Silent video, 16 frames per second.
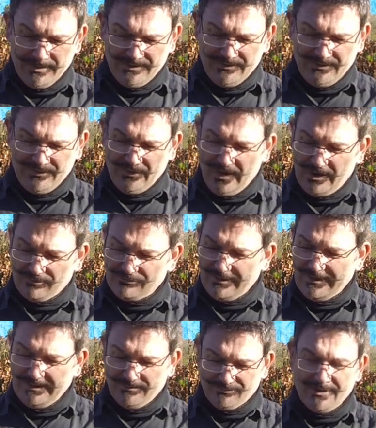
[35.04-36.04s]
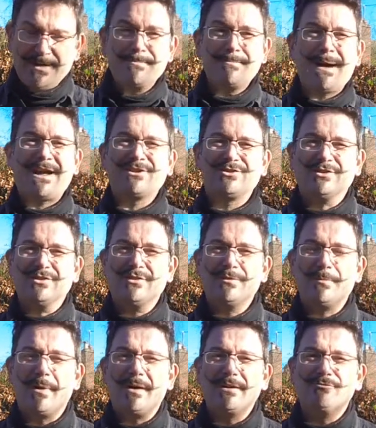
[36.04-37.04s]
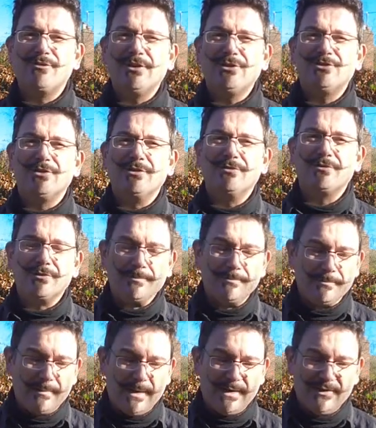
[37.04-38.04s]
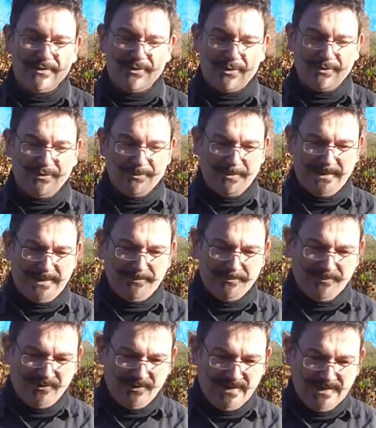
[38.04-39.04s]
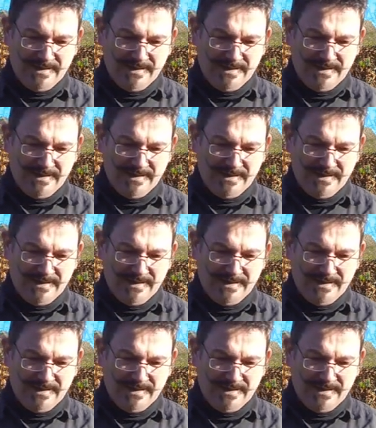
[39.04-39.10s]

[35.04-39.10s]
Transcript: reimagined by Richard from SOTAbeams.